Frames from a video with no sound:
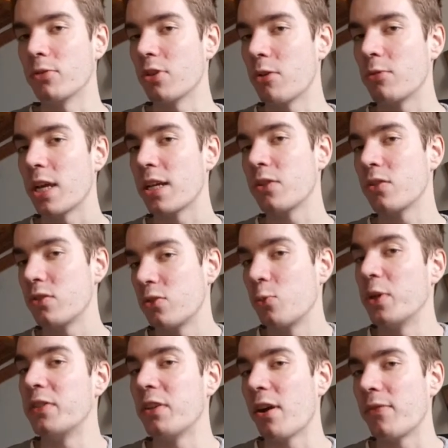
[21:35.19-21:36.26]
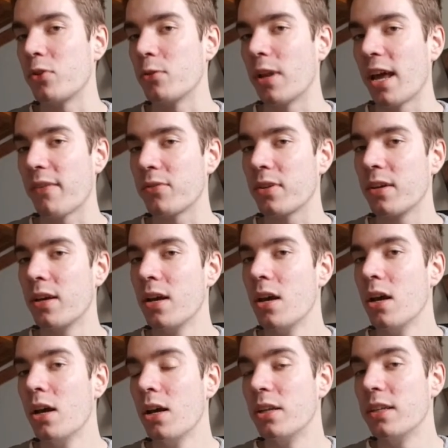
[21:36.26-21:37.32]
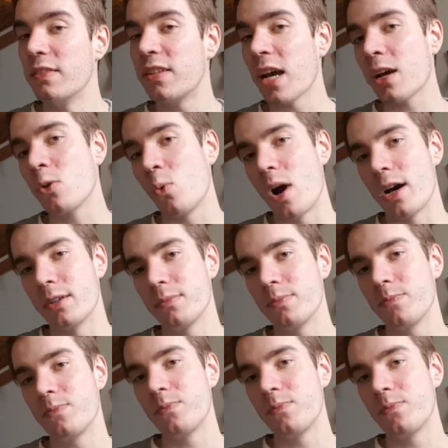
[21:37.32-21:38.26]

So we still have 2 left. The second one,